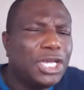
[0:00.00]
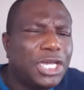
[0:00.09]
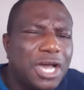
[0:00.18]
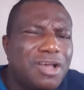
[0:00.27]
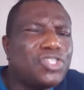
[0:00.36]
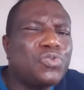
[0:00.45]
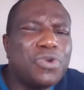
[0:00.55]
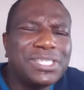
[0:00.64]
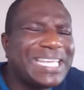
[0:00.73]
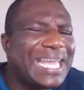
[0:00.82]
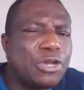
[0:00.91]
God's
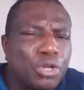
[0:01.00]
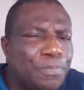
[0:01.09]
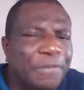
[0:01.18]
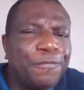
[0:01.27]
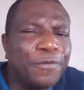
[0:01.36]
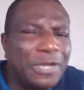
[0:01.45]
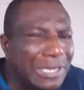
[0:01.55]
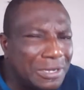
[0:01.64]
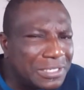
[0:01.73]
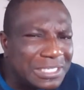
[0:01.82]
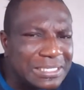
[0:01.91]
word cannot be
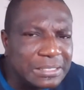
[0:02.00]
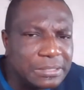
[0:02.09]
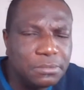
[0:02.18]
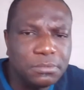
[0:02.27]
forgotten.